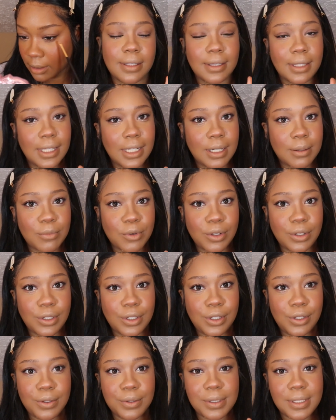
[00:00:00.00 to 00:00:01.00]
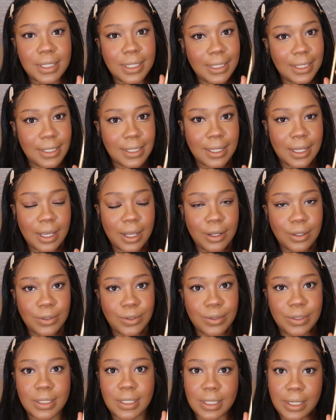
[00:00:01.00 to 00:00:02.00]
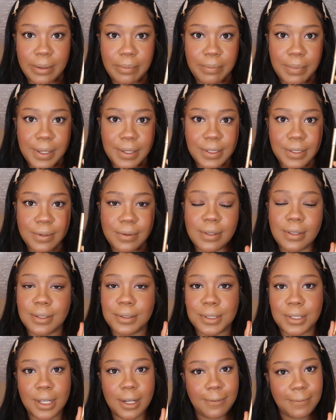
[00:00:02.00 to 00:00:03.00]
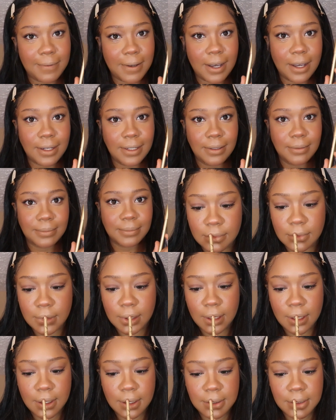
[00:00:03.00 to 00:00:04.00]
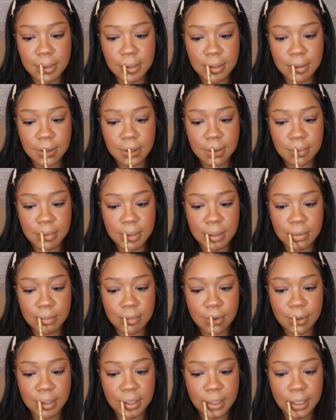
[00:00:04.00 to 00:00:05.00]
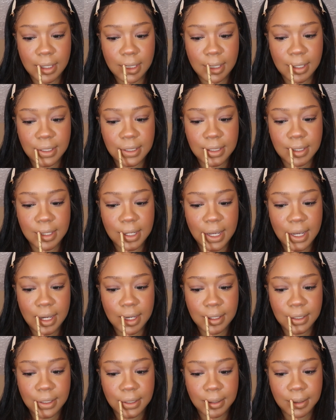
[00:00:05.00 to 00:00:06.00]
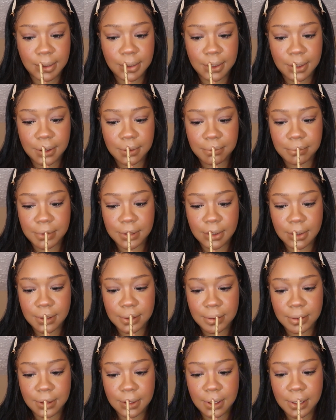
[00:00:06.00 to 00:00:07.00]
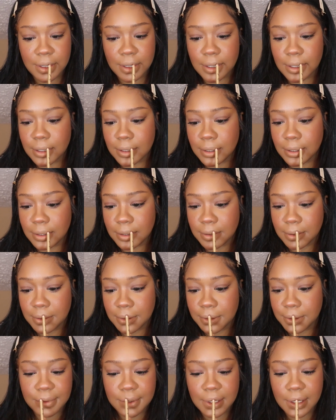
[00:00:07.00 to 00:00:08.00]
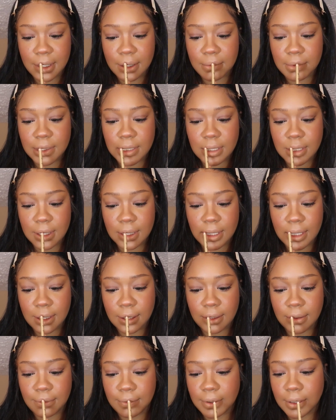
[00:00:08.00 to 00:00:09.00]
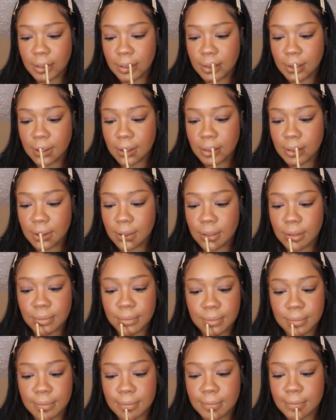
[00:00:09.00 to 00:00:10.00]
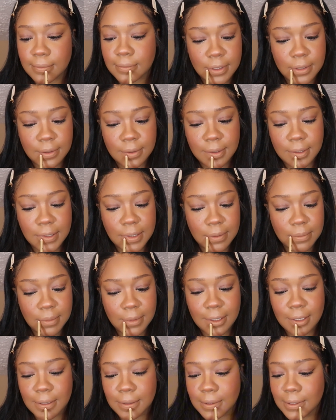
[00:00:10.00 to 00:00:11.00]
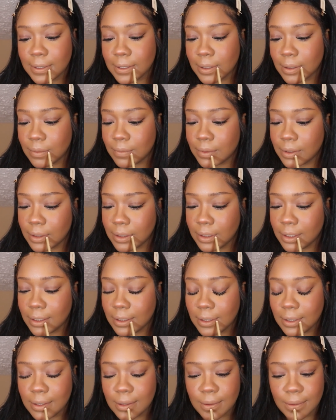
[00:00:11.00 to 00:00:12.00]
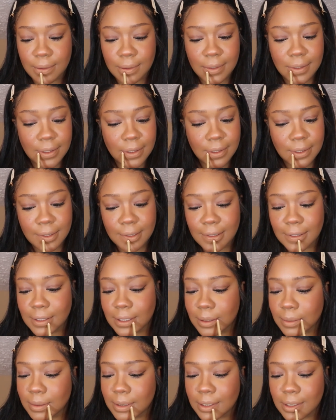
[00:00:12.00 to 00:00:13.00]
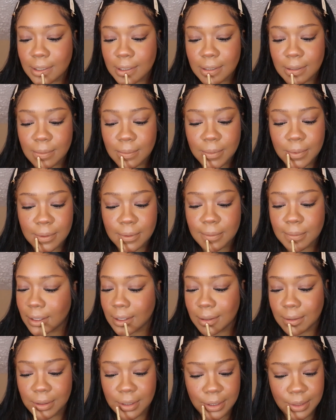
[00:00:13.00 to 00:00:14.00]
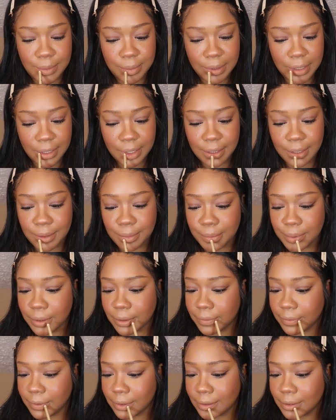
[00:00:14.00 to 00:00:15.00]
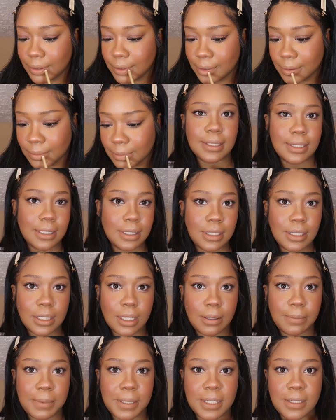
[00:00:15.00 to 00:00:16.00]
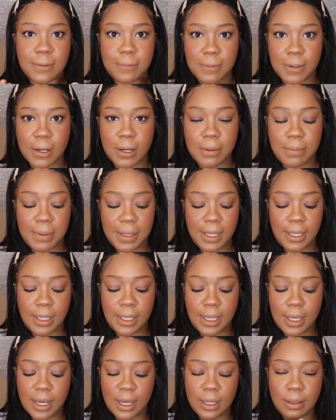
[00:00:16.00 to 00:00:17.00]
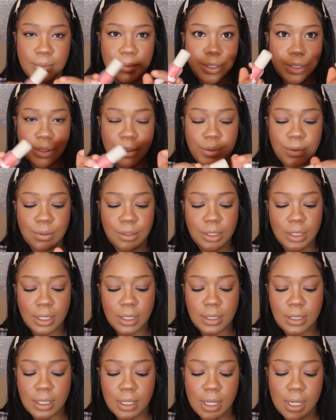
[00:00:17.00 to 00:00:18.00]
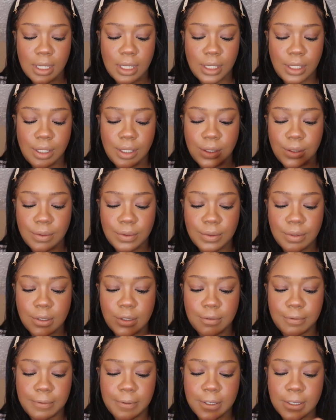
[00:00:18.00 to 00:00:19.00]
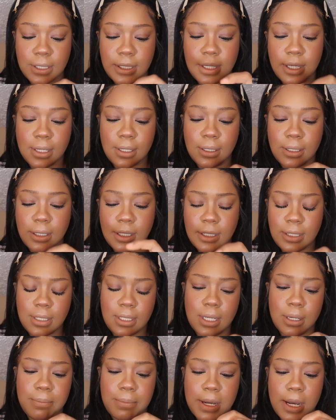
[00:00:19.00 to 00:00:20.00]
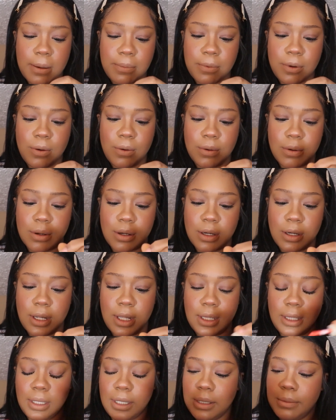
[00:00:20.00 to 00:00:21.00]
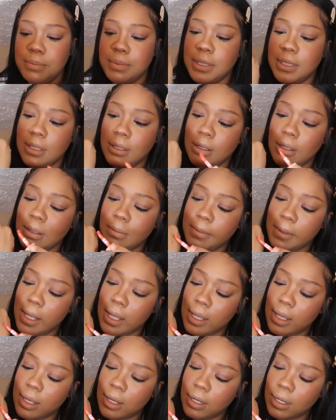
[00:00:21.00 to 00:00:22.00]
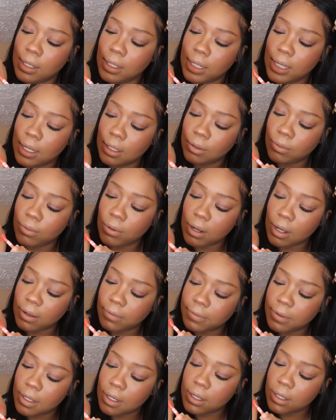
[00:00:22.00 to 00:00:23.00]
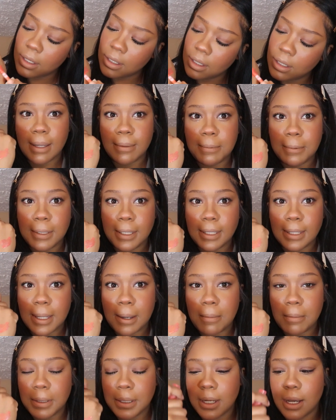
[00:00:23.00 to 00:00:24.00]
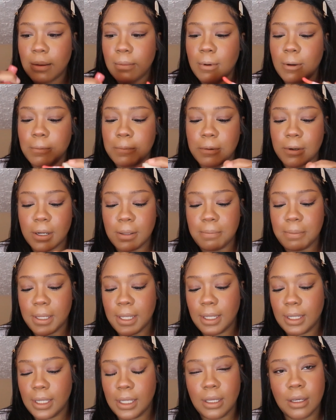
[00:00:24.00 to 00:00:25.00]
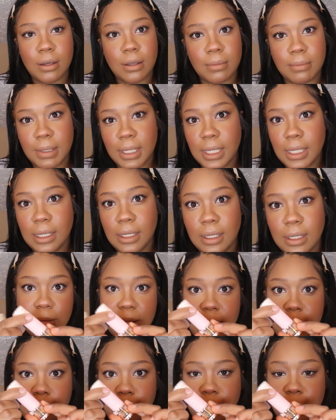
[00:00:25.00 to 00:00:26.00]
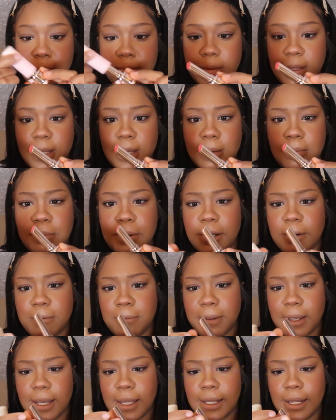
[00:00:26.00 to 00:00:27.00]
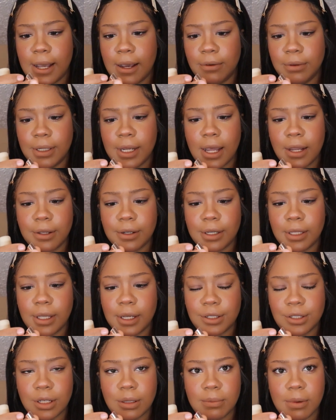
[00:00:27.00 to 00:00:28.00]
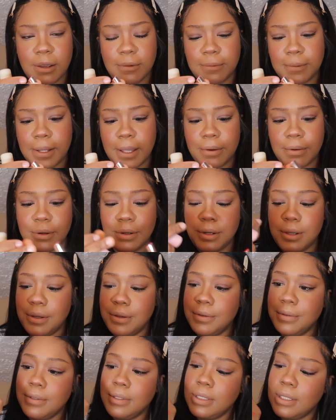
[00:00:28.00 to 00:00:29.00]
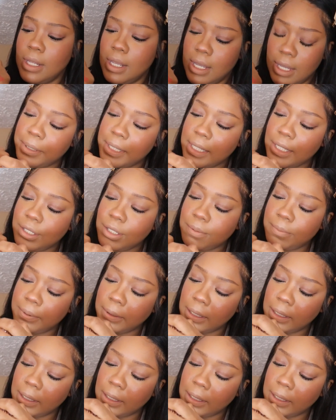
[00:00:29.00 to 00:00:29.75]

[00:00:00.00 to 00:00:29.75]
Then I'm going to use Lisa Eldridge's lip pencil in the shade Fawn. And this is going to be a more like exact lip line. And I'm going to slightly fill it in. And this I'm not really overlining or underlining my lip. I want it to be kind of perfect. And since the lip is very pinky, I have two shades that I could use. First, the Unlacia Popcorn Lip Syrup in Neon Guava. I feel like that would come off pretty pinky on me. And from the Butterfly Cloud Color Collection by Flower Nose, Peach